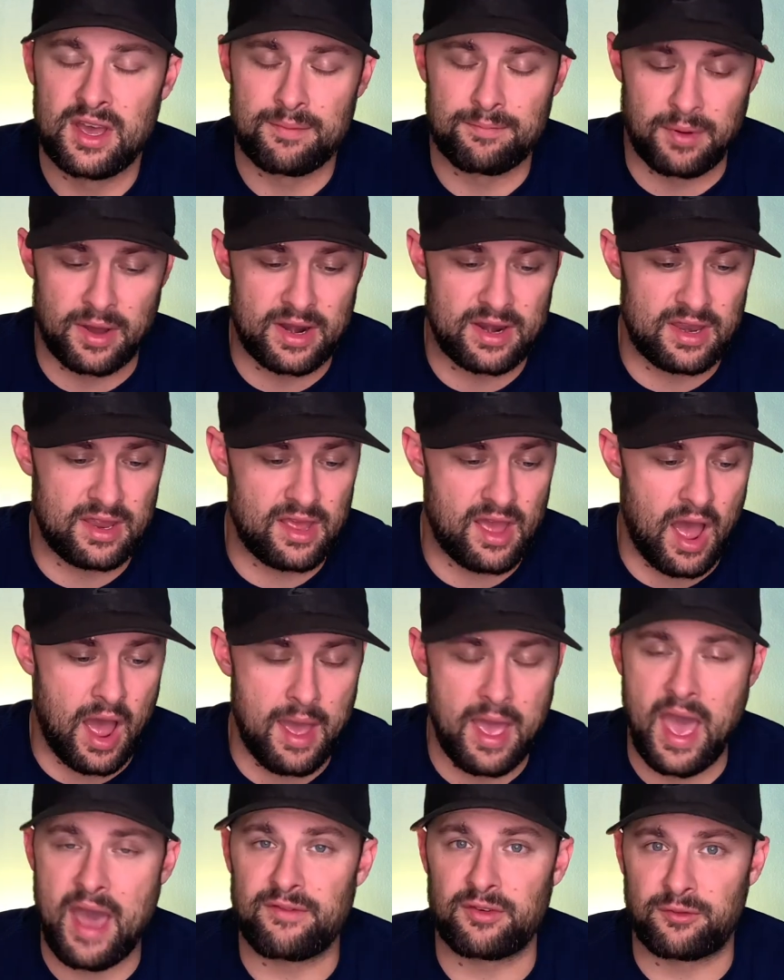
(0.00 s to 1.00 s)
But
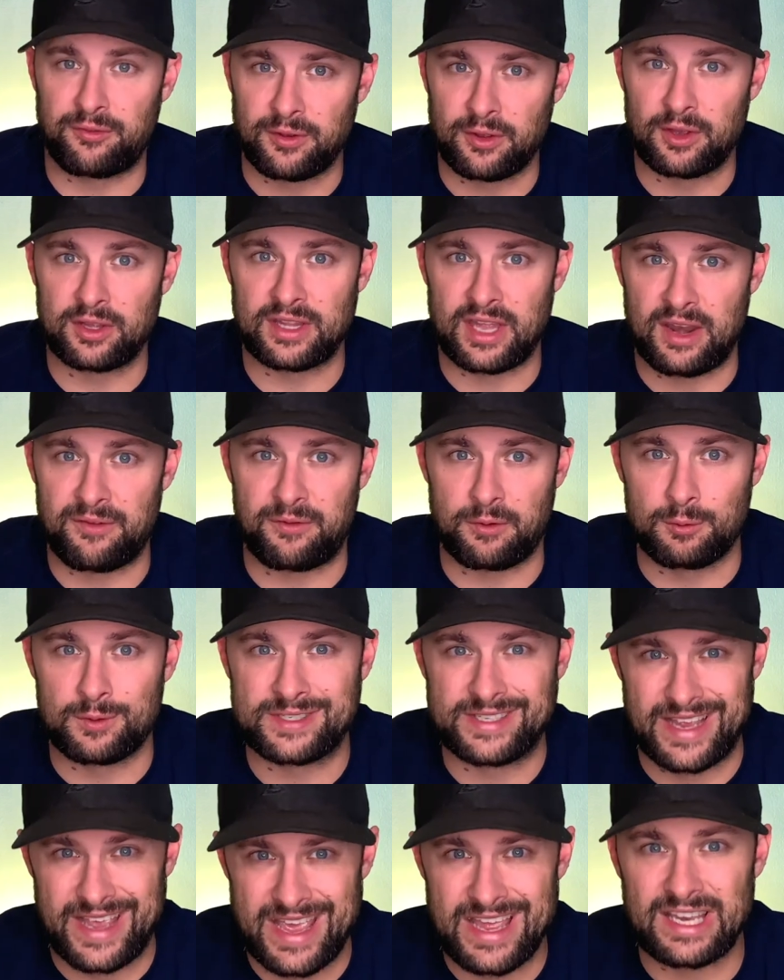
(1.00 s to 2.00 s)
I have a feeling that if it
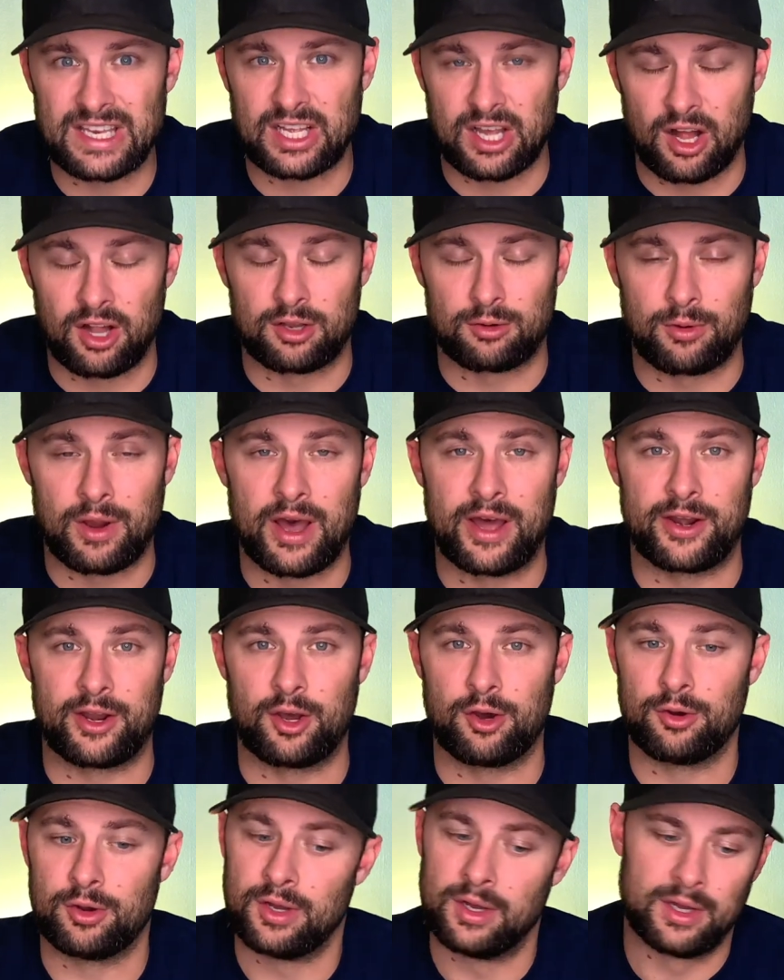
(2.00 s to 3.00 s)
was in
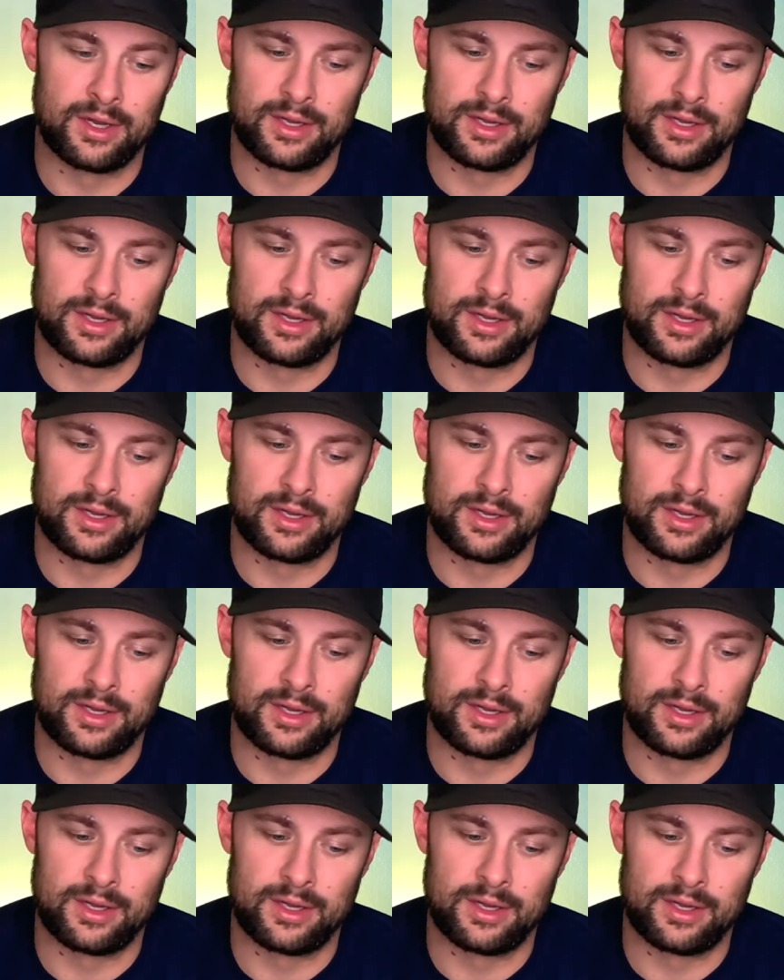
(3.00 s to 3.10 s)
Colorado,